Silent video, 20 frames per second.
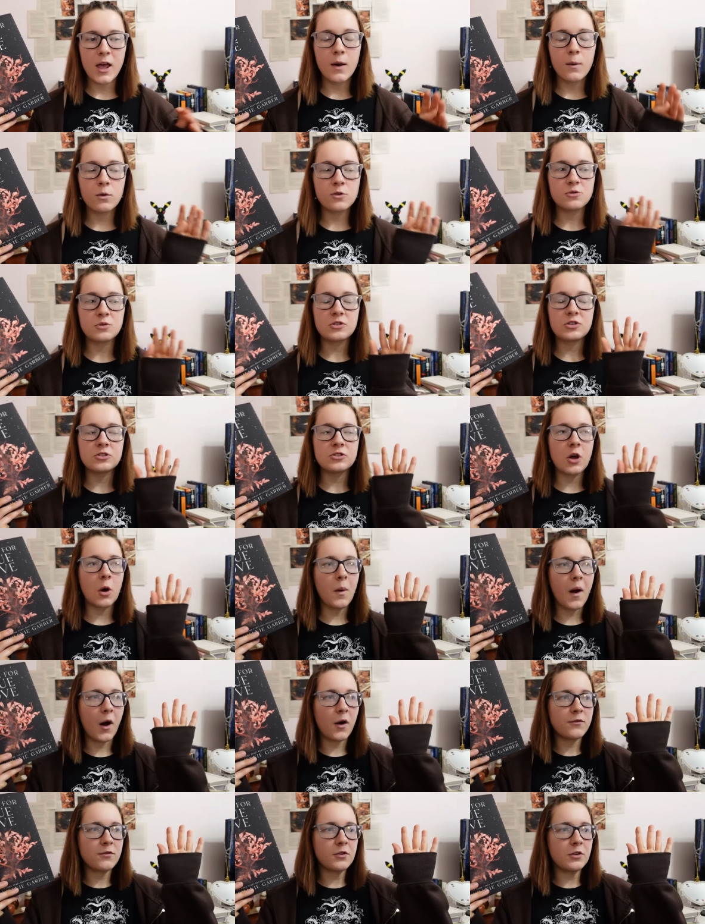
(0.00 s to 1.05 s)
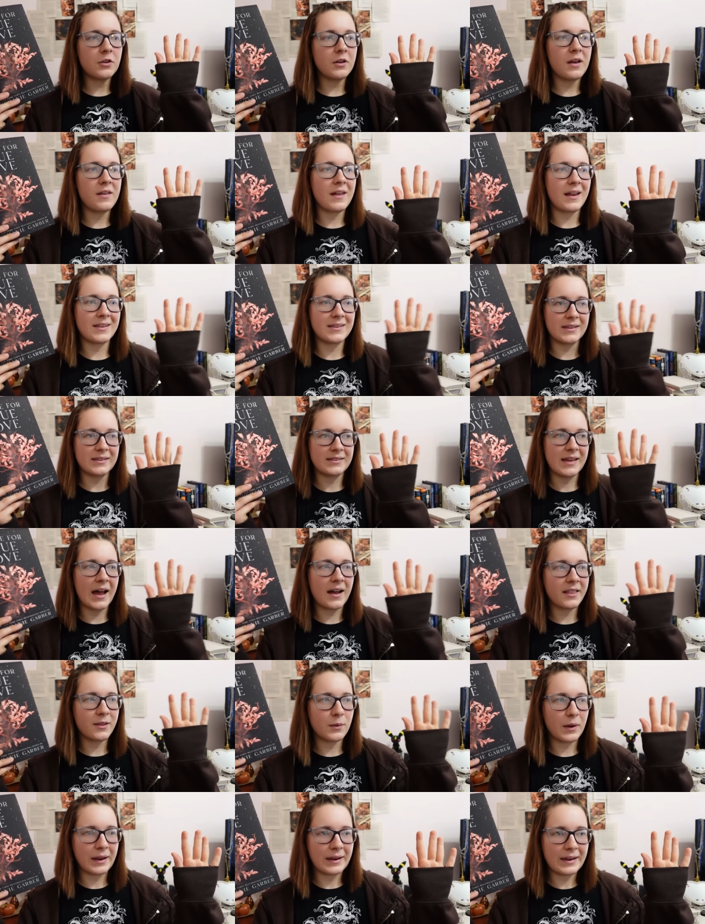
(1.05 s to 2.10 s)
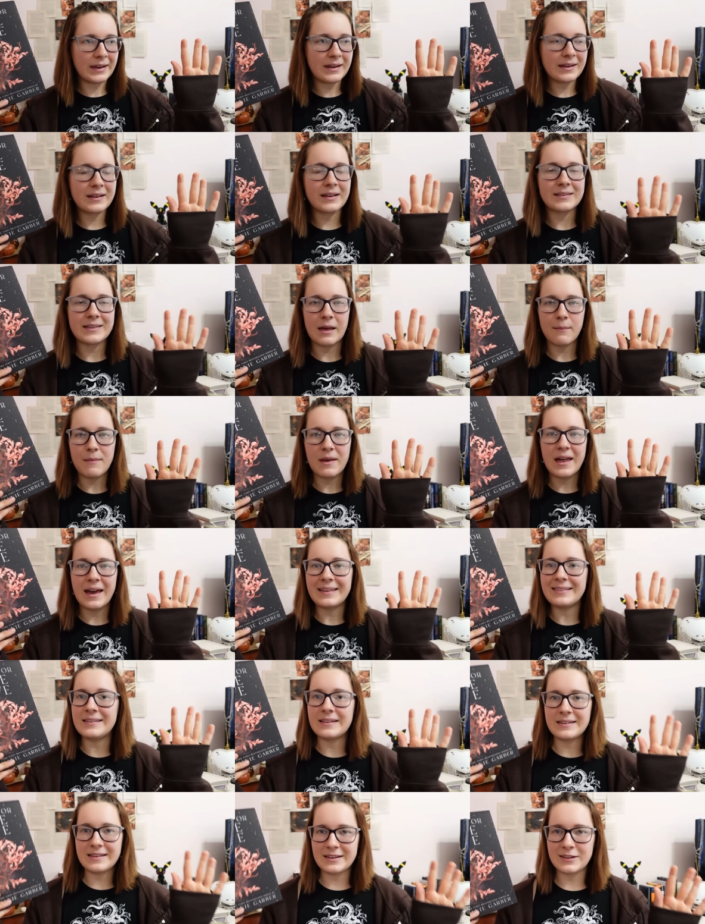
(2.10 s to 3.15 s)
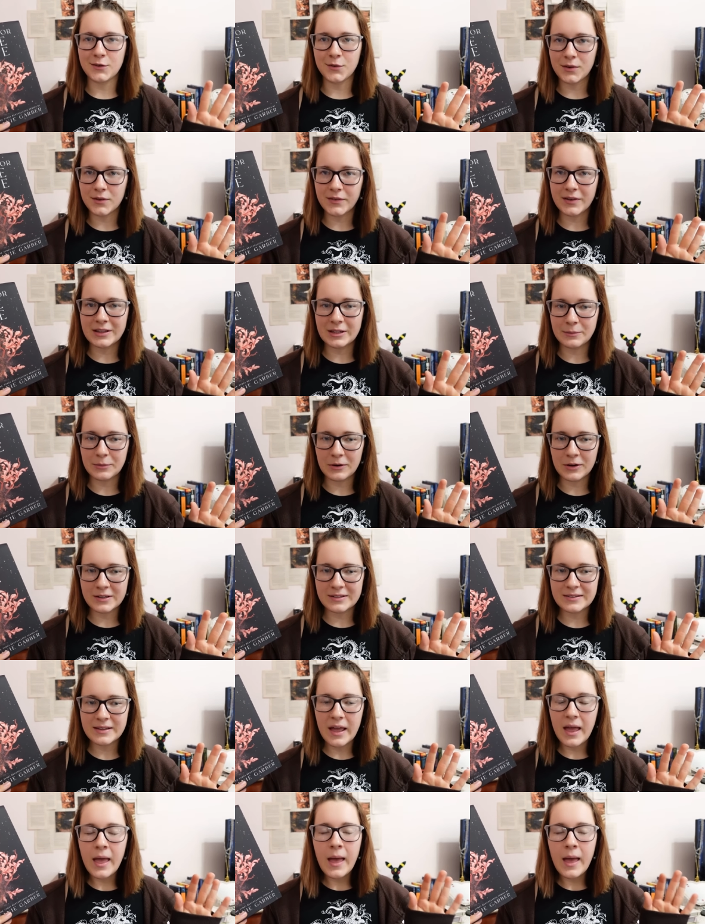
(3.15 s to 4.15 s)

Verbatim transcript: which was so helpful and that was exactly what I needed because that meant I didn't need to reread the books.